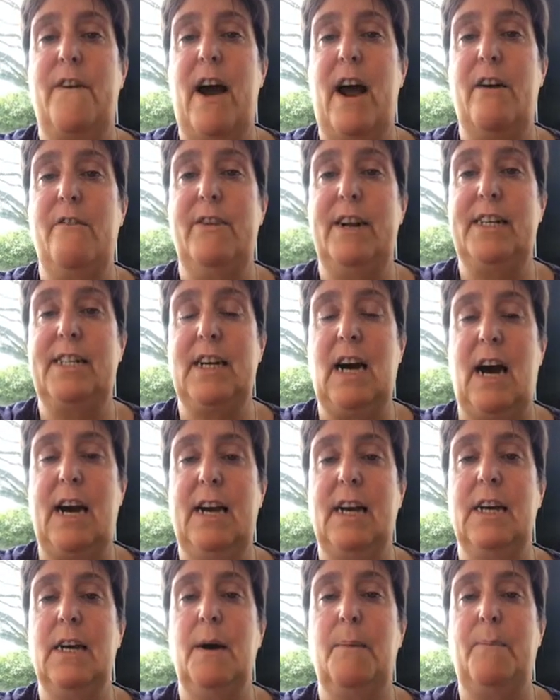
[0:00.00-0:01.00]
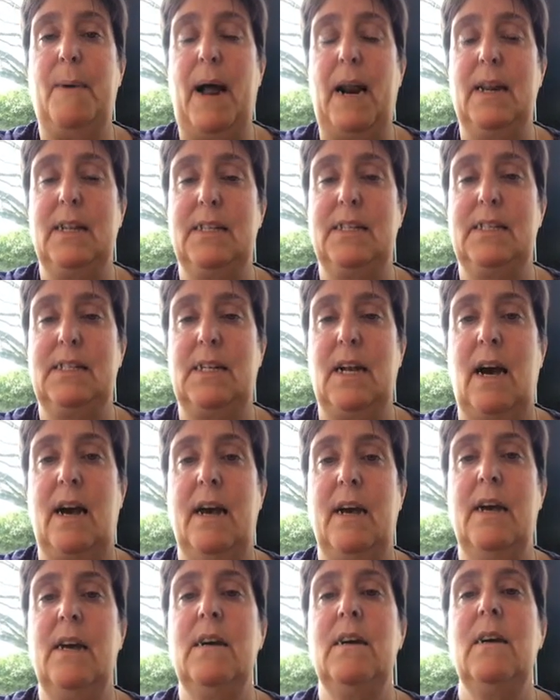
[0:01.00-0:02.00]
varied diet, a balanced
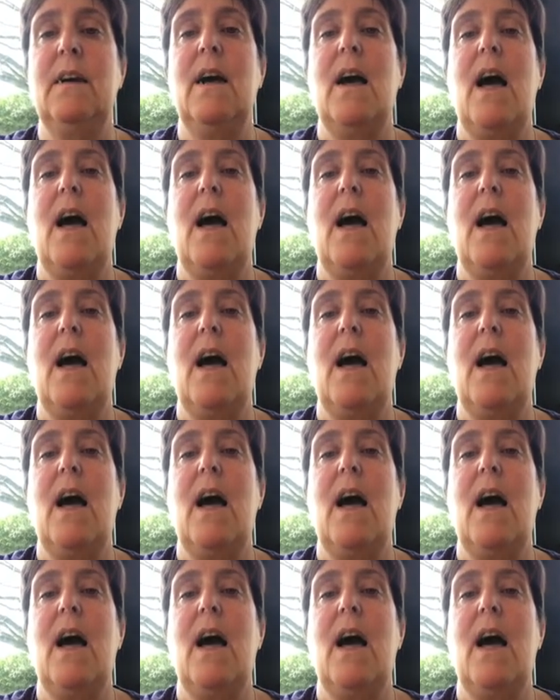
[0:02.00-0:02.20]
diet,